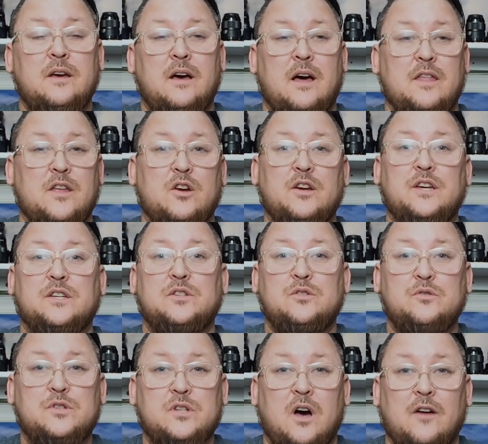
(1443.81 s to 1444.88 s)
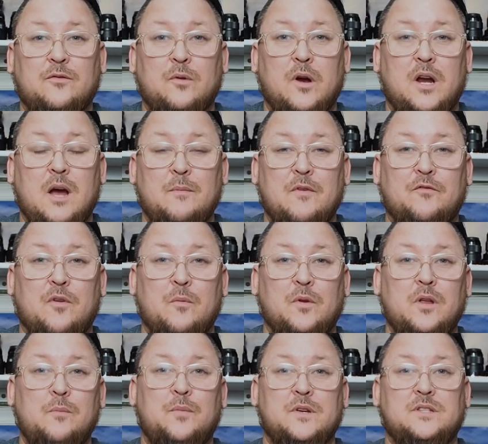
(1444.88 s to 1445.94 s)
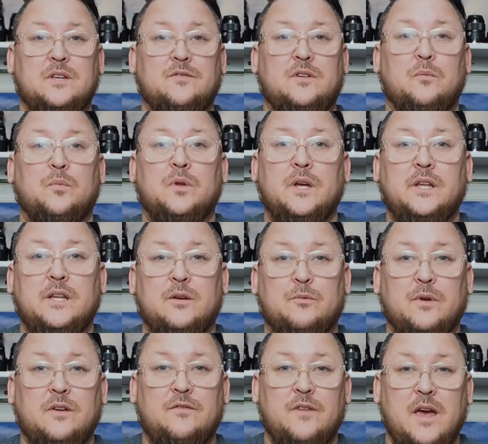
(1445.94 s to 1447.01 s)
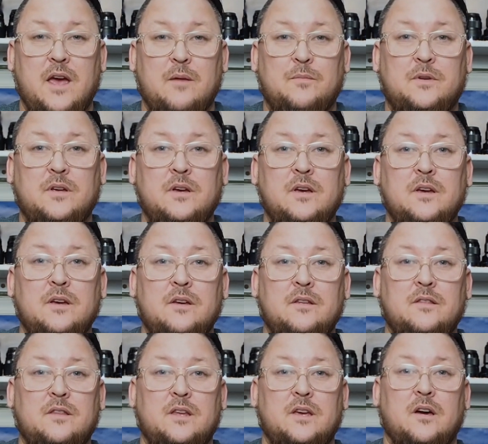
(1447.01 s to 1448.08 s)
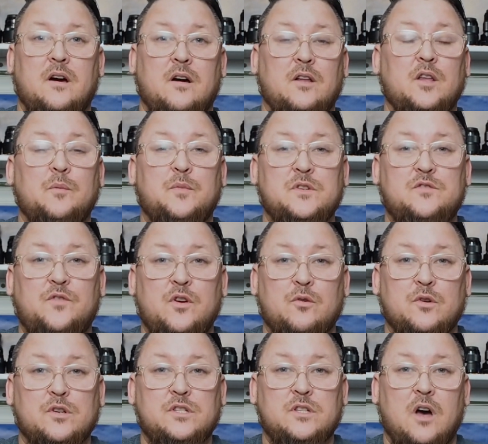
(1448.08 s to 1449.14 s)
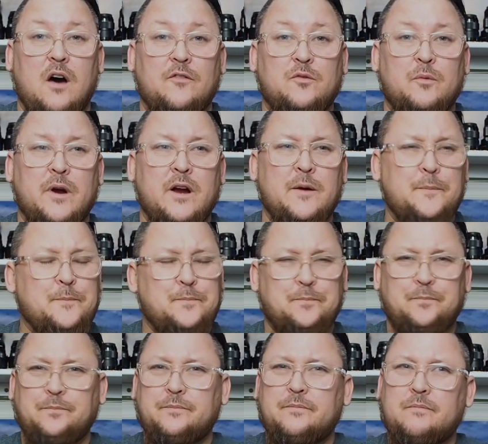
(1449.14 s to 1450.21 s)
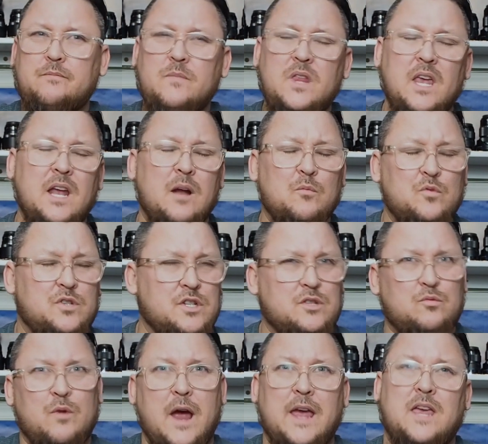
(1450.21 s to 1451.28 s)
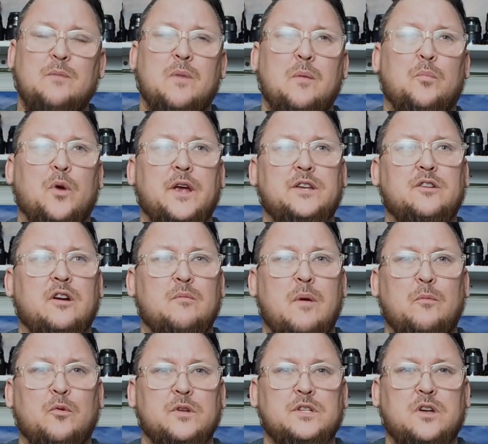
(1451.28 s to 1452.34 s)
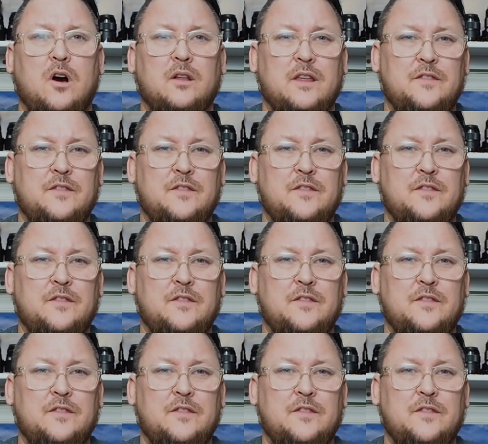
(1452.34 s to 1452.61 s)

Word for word: There is new software coming from Olympus. They've completely revamped the Olympus Viewer software, and I'm just racking my brain trying to remember what it's called.